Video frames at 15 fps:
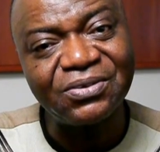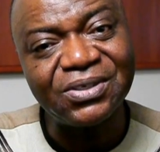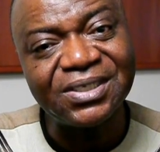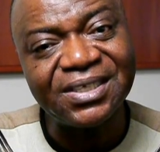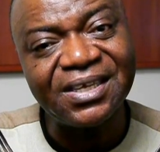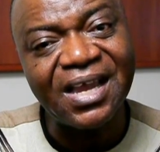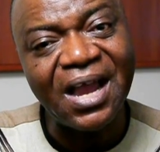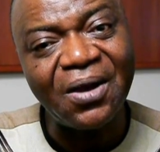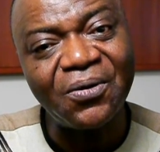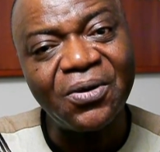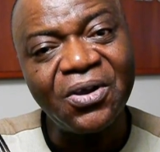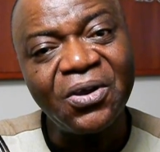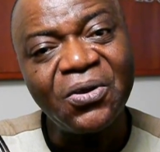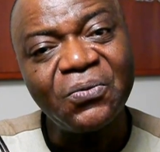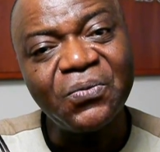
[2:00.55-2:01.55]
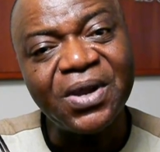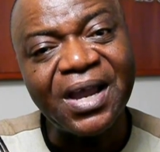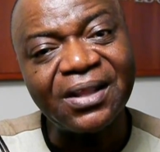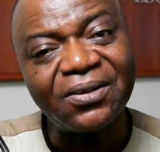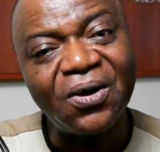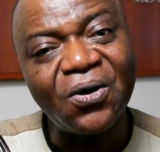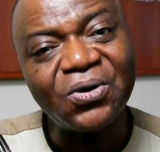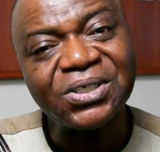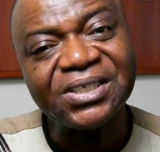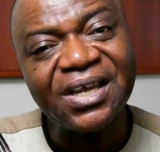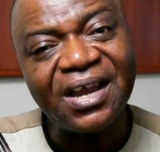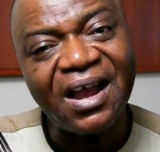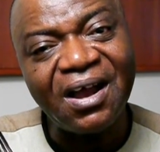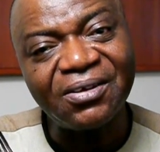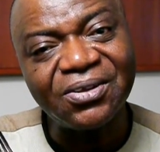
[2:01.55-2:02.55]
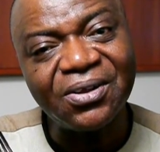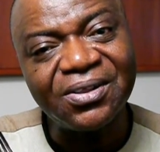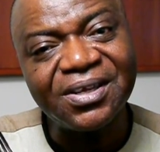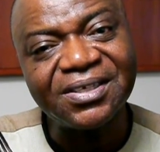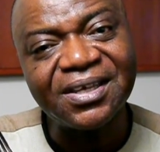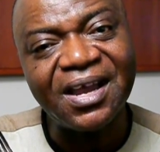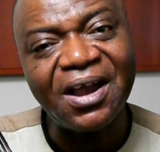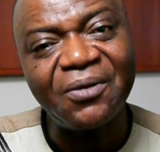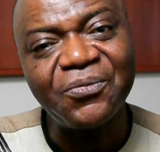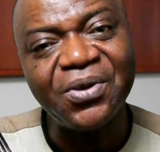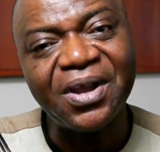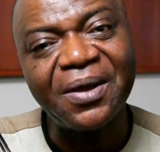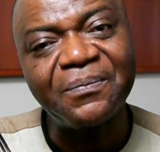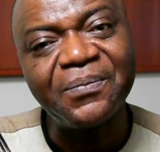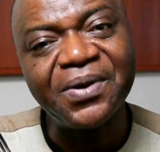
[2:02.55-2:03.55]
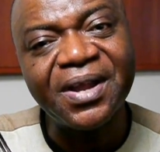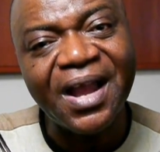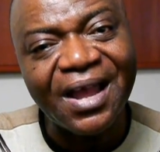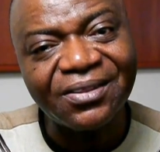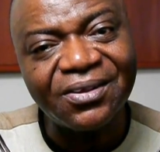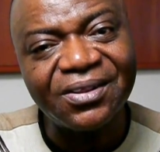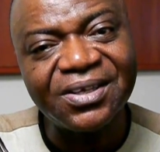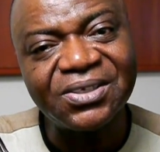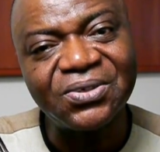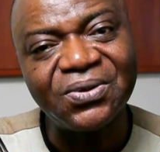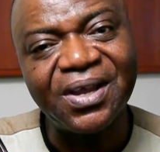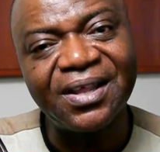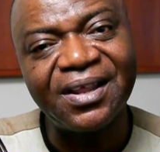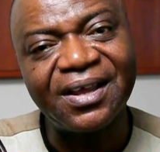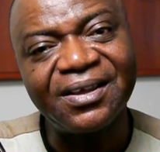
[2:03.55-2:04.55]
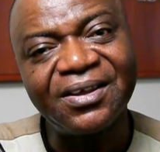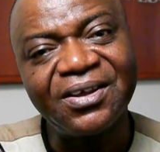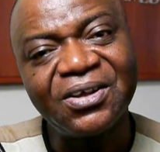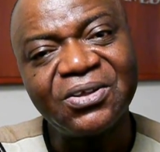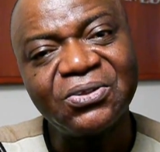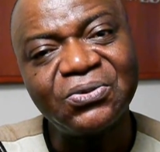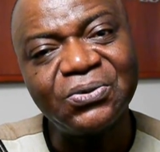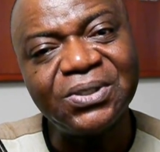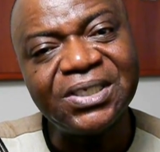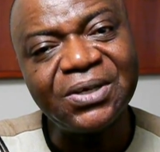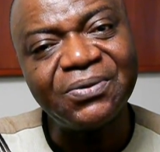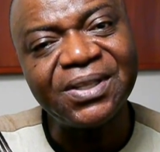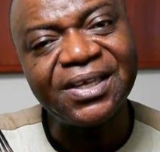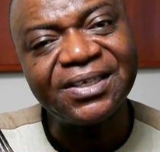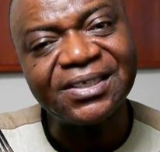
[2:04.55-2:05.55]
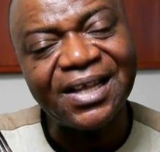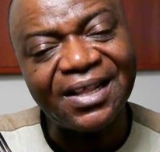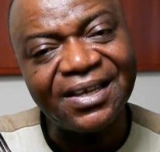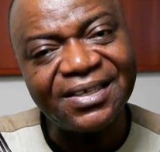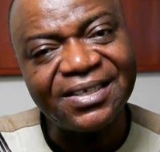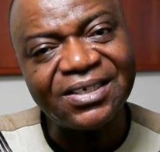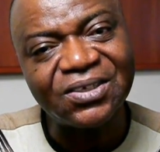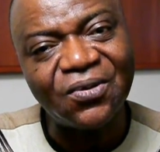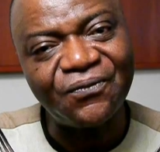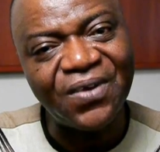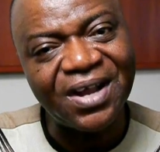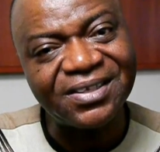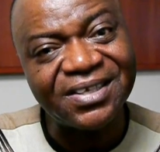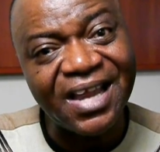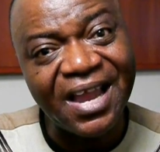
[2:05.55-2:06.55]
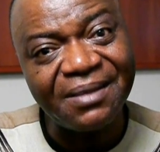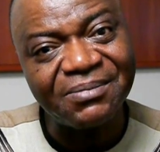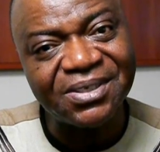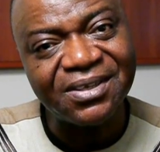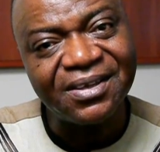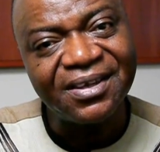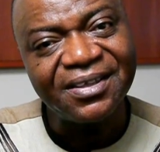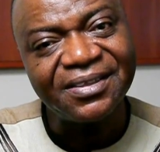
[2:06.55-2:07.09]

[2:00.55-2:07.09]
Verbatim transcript: and to see how we can all share our knowledge, how we can bring our knowledge together to deal with the challenges of our times,